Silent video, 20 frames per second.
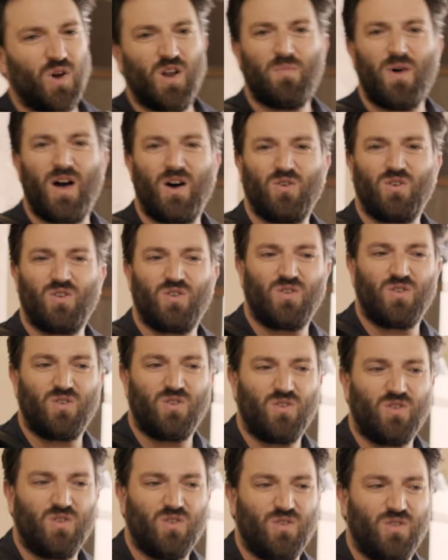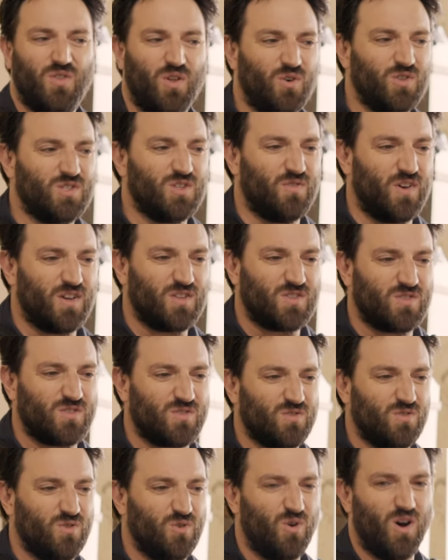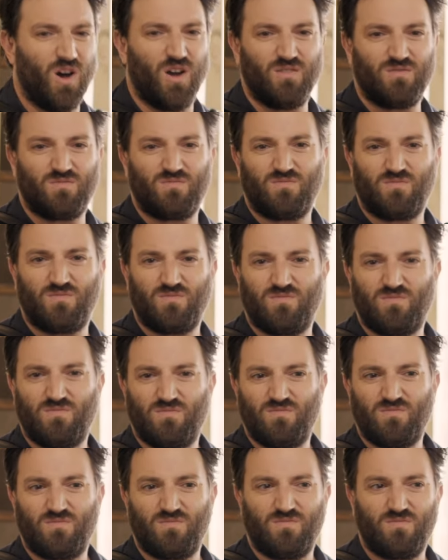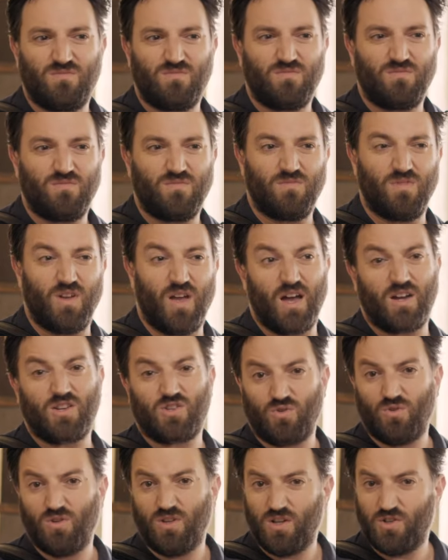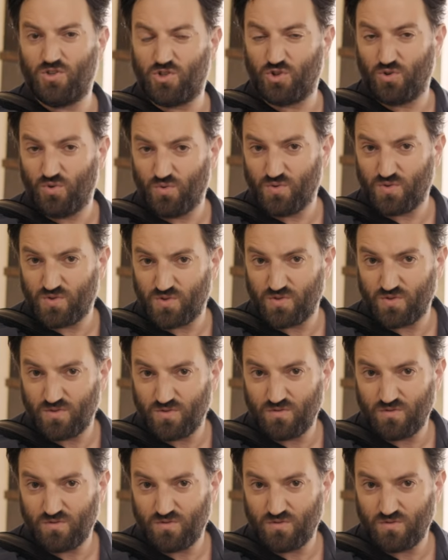about those of us who are actually Jews?